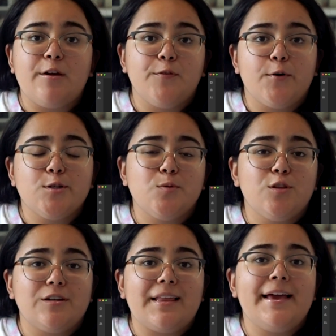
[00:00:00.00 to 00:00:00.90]
photos will
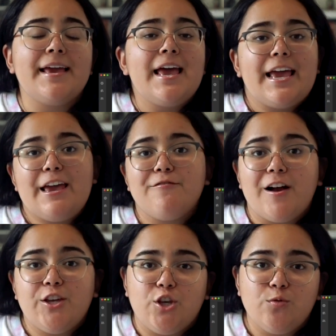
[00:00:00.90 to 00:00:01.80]
look like if
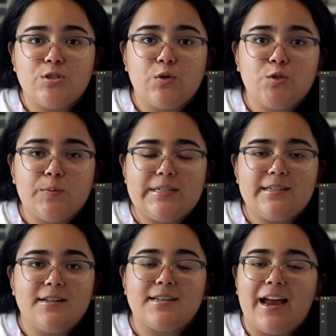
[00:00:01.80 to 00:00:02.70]
I use those presets.